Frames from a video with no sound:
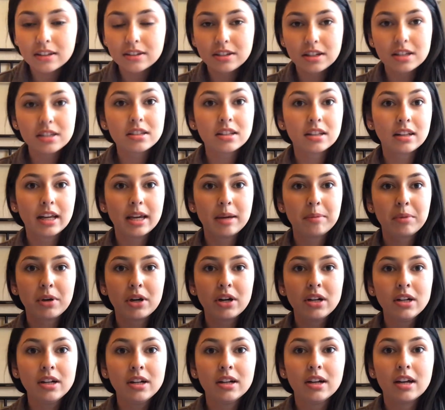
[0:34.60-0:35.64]

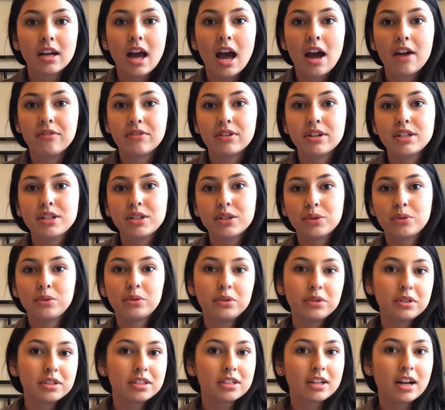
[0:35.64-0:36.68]
disclaimer, every
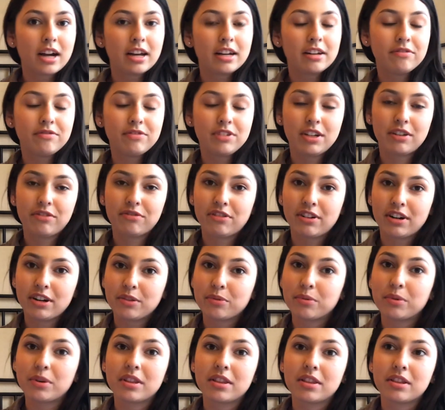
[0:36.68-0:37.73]
school is kind of
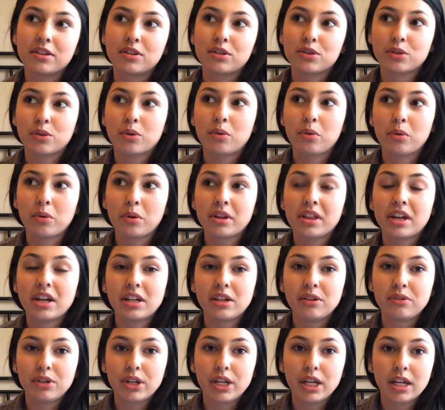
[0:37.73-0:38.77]
different with the score that
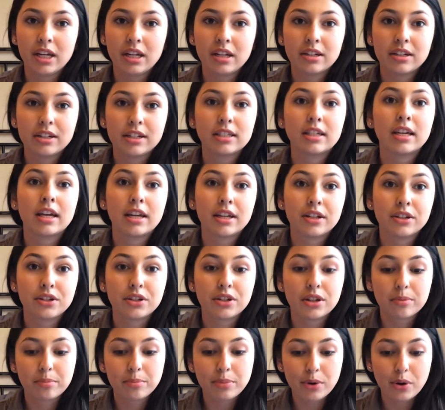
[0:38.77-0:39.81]
you need to get
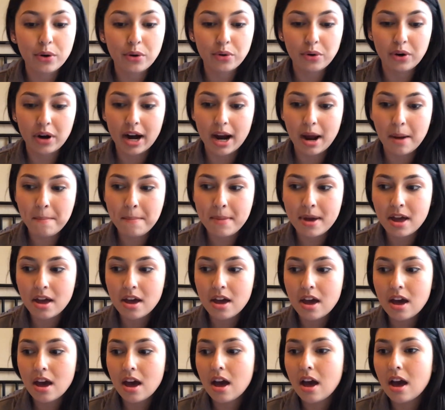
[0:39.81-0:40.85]
into the program.
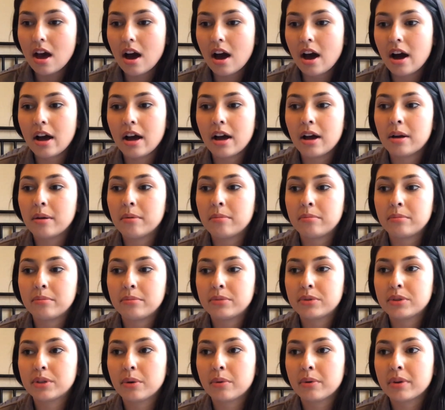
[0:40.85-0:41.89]

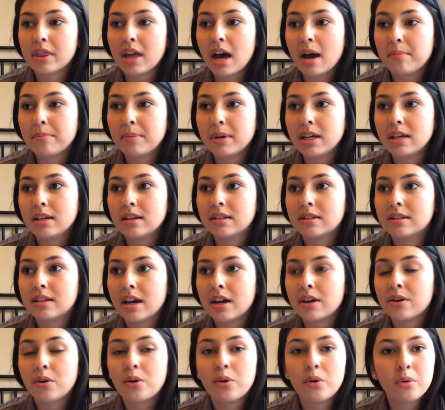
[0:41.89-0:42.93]
So with that being
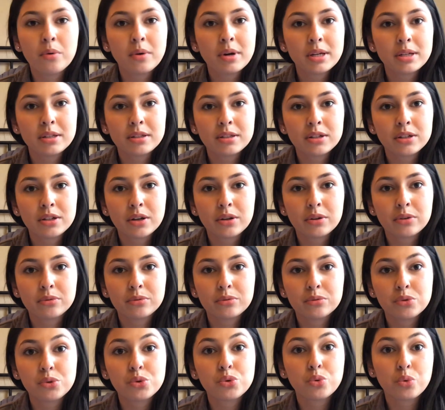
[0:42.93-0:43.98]
said, always,
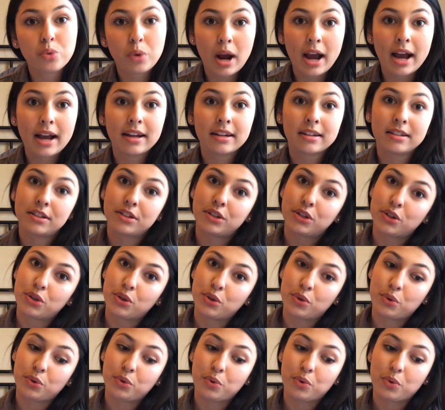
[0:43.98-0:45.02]
try
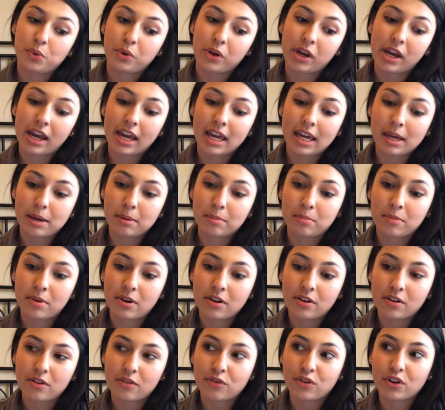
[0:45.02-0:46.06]
to aim
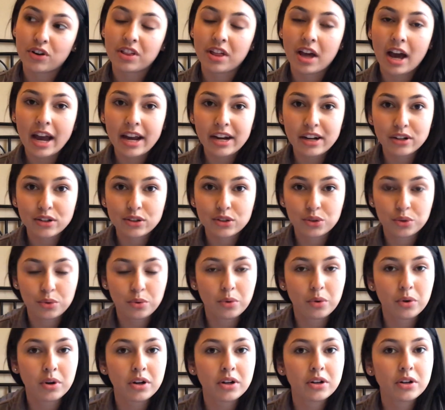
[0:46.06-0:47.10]
for the higher
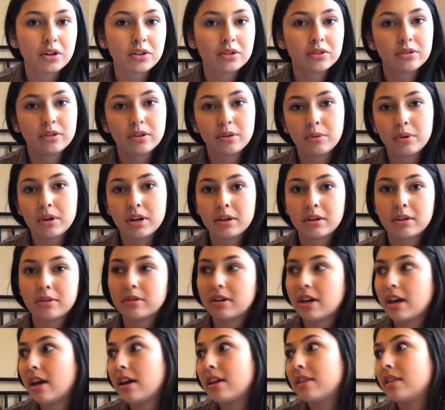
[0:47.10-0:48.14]
score. You want to
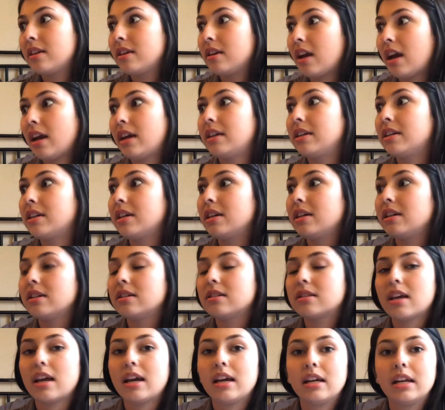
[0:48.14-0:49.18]
get in the
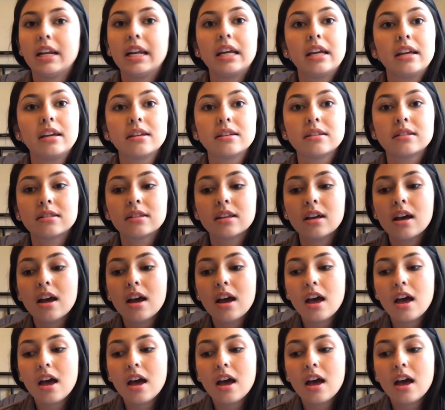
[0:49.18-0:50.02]
90s, 80s,